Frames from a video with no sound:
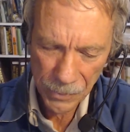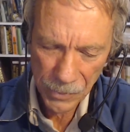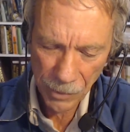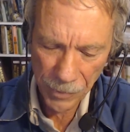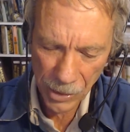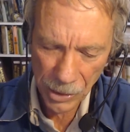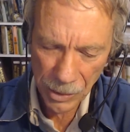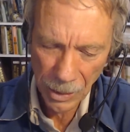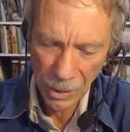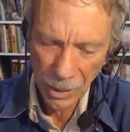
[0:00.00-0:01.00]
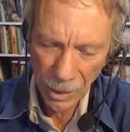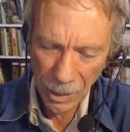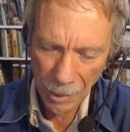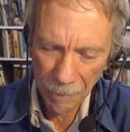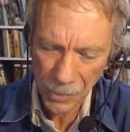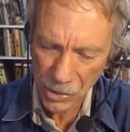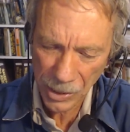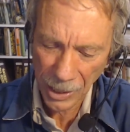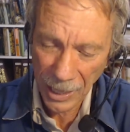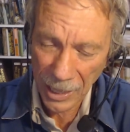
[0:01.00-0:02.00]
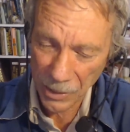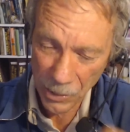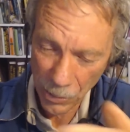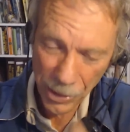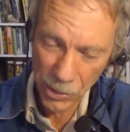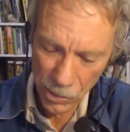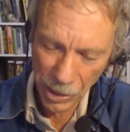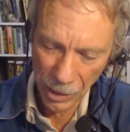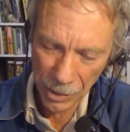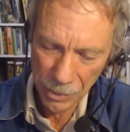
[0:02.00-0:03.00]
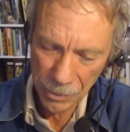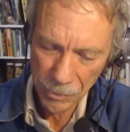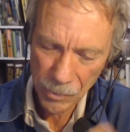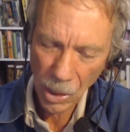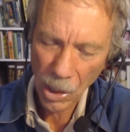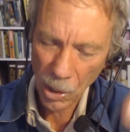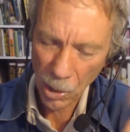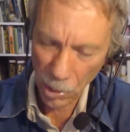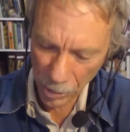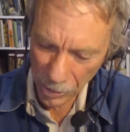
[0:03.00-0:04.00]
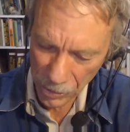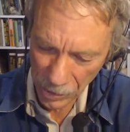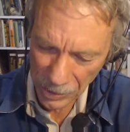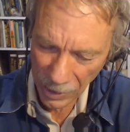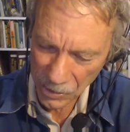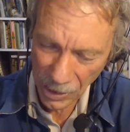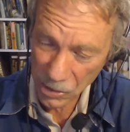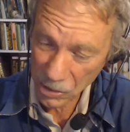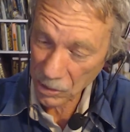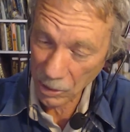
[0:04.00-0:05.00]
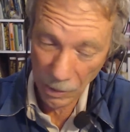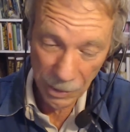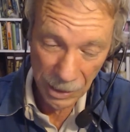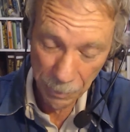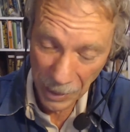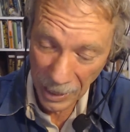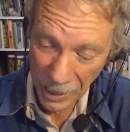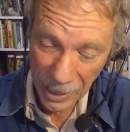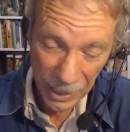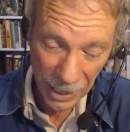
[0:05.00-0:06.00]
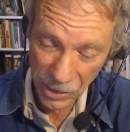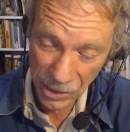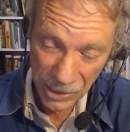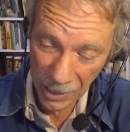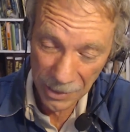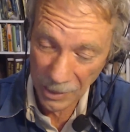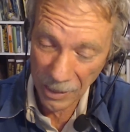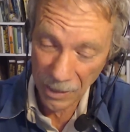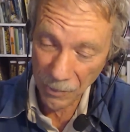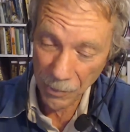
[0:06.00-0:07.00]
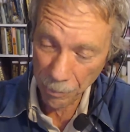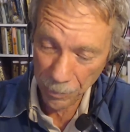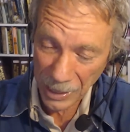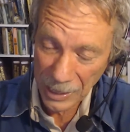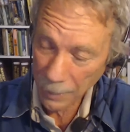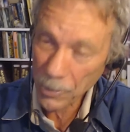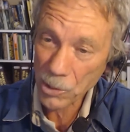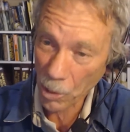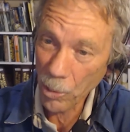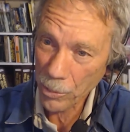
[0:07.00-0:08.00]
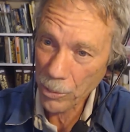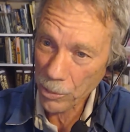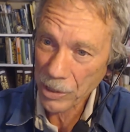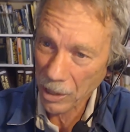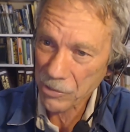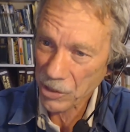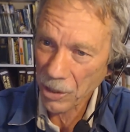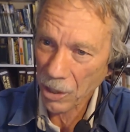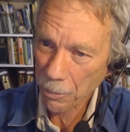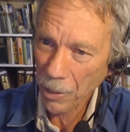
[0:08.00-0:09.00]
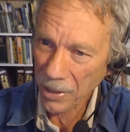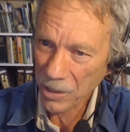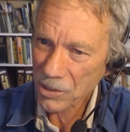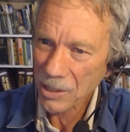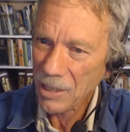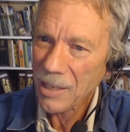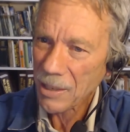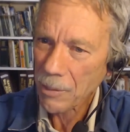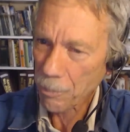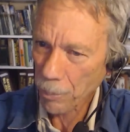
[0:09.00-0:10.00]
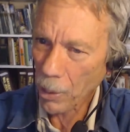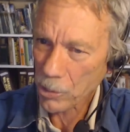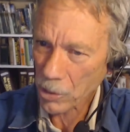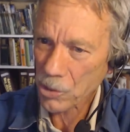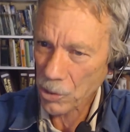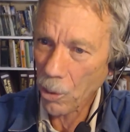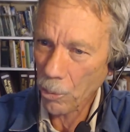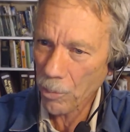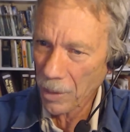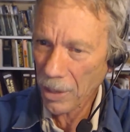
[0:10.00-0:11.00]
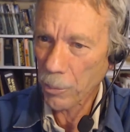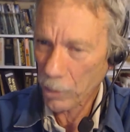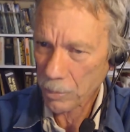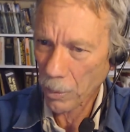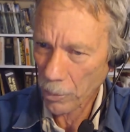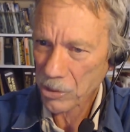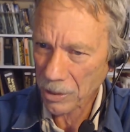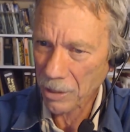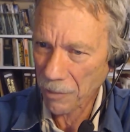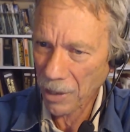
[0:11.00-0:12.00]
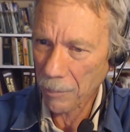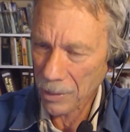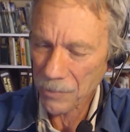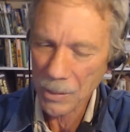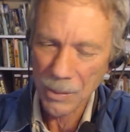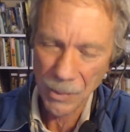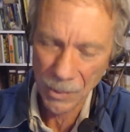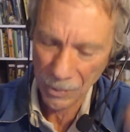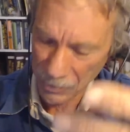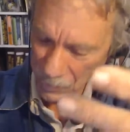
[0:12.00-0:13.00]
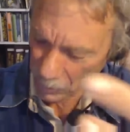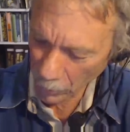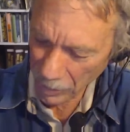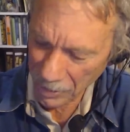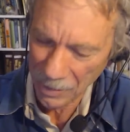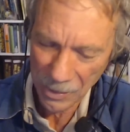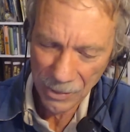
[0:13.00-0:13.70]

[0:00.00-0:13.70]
division, saying, hey, look at New Zealand, look at the United States. The EPA has decided that beekeepers' own use of generic products poses no unreasonable risk to the environment. So did